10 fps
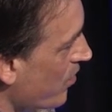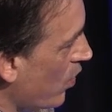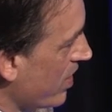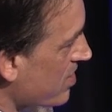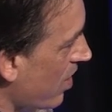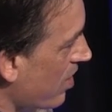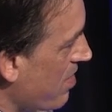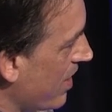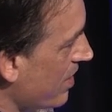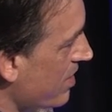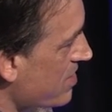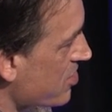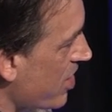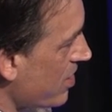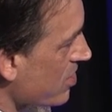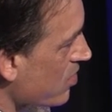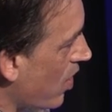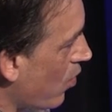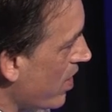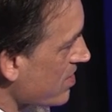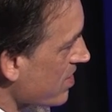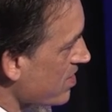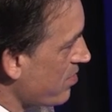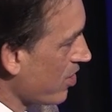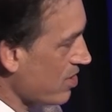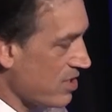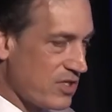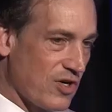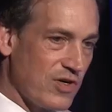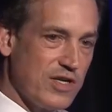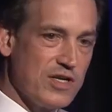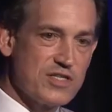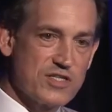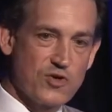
when he started making these changes, what was a smear turned into